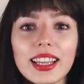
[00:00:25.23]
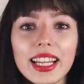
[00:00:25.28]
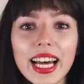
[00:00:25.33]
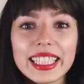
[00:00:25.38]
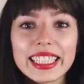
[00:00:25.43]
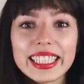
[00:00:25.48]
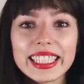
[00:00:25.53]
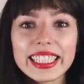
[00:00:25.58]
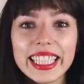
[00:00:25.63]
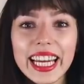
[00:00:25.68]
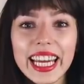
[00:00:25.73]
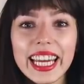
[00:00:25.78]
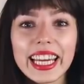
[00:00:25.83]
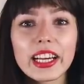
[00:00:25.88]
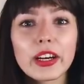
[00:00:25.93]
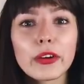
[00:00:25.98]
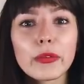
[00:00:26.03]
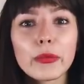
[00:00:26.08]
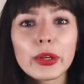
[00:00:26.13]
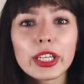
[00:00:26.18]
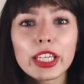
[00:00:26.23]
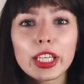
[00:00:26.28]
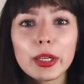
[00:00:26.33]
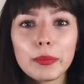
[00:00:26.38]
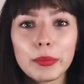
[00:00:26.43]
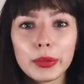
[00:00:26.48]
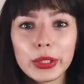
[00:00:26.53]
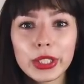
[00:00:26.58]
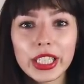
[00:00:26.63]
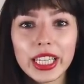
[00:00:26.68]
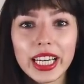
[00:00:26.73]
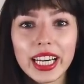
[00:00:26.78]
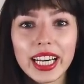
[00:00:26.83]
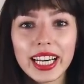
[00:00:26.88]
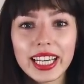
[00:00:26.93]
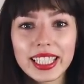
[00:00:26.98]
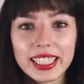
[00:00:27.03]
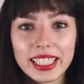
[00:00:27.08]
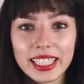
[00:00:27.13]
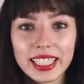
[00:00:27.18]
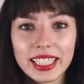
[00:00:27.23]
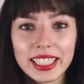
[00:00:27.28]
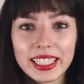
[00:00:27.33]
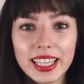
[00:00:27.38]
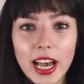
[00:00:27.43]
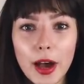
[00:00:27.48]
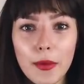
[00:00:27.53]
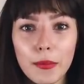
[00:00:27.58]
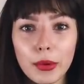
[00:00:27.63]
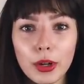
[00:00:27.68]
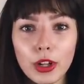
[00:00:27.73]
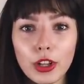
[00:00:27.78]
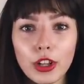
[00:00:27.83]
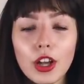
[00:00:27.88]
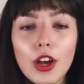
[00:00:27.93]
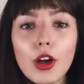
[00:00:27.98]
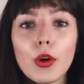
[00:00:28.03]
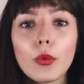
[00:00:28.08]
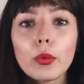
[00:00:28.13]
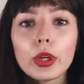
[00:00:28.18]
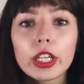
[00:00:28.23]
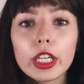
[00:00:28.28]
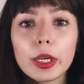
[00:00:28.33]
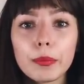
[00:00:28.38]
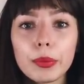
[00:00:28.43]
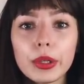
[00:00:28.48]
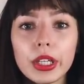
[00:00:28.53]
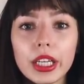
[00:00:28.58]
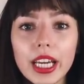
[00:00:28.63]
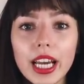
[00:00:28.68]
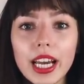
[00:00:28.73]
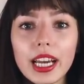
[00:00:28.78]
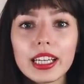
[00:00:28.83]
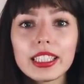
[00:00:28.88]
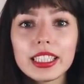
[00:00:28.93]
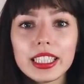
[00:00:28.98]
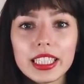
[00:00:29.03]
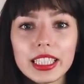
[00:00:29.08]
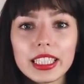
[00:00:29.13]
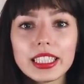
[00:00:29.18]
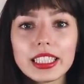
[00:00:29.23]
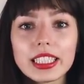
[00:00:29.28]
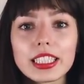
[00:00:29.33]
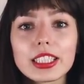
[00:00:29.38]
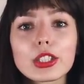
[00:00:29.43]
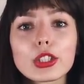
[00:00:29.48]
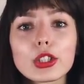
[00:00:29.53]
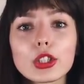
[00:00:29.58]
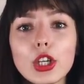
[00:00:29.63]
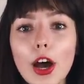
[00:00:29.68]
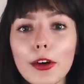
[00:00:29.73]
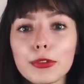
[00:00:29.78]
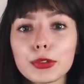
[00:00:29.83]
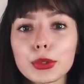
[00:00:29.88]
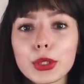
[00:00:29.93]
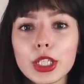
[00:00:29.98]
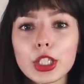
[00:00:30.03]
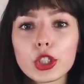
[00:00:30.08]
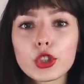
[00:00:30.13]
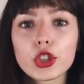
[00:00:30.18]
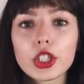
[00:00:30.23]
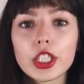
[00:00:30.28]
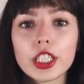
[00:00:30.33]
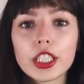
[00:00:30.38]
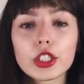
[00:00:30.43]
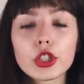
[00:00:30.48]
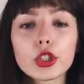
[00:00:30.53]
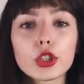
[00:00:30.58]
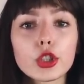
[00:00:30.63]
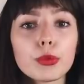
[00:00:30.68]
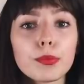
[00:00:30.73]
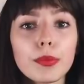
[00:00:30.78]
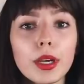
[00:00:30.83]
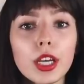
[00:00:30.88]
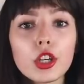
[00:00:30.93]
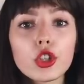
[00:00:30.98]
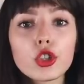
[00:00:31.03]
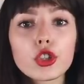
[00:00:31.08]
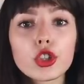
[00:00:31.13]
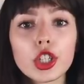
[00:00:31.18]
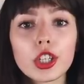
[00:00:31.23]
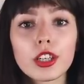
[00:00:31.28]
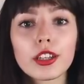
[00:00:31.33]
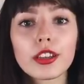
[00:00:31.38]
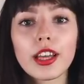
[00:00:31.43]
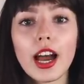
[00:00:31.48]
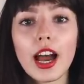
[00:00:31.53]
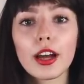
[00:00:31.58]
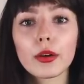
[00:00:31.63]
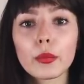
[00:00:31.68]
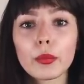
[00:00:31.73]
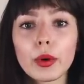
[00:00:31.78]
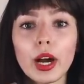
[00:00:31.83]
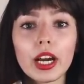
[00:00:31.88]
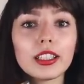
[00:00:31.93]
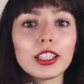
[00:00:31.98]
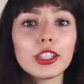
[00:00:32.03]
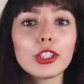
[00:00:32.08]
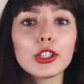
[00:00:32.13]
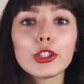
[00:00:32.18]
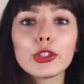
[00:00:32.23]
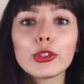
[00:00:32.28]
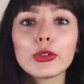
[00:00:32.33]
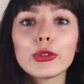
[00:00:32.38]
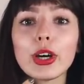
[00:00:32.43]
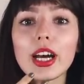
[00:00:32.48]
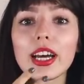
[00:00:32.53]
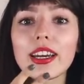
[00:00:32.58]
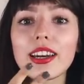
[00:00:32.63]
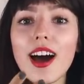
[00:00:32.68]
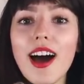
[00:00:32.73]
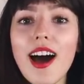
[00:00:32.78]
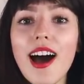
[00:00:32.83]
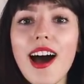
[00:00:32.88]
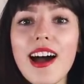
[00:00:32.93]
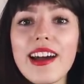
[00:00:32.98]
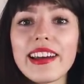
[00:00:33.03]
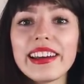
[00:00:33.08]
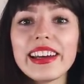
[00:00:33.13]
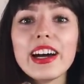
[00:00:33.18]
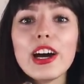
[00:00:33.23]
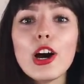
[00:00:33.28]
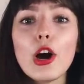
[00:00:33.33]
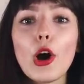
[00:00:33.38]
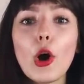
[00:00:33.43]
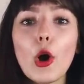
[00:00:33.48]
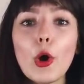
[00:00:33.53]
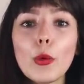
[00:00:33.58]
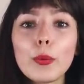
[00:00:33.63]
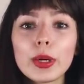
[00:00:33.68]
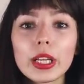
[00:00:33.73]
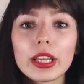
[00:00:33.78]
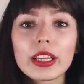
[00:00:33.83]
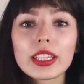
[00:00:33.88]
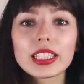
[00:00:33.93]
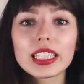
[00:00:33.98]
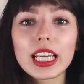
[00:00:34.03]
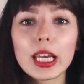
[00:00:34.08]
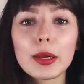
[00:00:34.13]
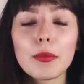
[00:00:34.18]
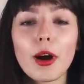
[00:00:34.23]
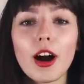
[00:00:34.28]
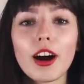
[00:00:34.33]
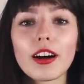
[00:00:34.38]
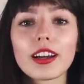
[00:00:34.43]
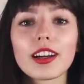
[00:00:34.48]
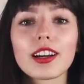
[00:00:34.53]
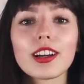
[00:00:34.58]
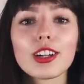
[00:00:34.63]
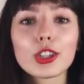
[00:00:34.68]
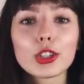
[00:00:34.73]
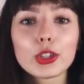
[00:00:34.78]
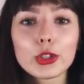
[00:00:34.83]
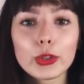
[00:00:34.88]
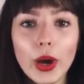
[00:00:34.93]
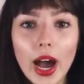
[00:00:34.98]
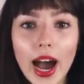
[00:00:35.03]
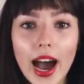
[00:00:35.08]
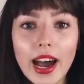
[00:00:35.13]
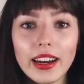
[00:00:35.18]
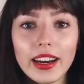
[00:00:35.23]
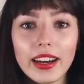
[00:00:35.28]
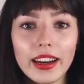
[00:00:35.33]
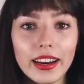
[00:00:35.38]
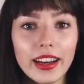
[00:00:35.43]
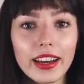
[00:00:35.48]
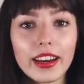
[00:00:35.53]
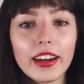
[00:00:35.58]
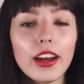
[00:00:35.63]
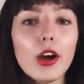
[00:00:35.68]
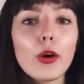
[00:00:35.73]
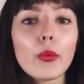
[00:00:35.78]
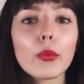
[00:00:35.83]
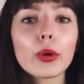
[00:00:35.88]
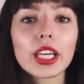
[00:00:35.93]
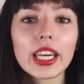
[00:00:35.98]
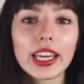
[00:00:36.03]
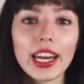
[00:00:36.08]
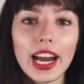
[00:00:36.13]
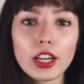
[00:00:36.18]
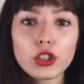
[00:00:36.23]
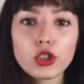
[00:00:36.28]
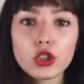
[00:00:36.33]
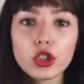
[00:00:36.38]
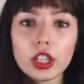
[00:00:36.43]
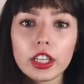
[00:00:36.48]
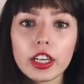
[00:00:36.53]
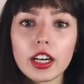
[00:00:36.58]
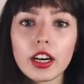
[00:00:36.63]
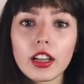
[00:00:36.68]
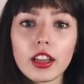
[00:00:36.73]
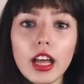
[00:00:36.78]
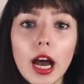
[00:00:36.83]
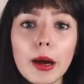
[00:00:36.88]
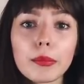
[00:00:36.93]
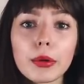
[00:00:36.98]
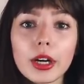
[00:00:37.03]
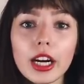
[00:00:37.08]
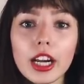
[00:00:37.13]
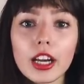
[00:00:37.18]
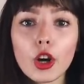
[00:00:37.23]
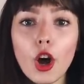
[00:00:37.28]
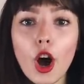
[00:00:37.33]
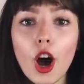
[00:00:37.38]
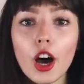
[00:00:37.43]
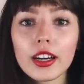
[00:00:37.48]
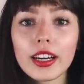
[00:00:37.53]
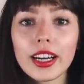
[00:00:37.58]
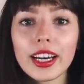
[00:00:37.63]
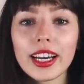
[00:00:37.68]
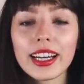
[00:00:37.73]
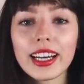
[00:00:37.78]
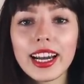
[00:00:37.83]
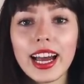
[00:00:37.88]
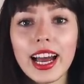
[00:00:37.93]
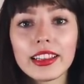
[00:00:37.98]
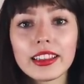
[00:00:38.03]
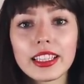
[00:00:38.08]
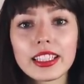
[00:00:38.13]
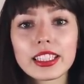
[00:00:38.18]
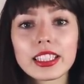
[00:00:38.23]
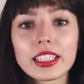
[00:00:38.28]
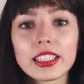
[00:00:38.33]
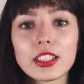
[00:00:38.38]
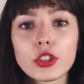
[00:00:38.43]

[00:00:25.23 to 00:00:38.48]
Let's take Wikipedia as an example. Wikipedia needs software engineers to make sure that when you and I open the same article to edit it, we can actually collaborate on it and the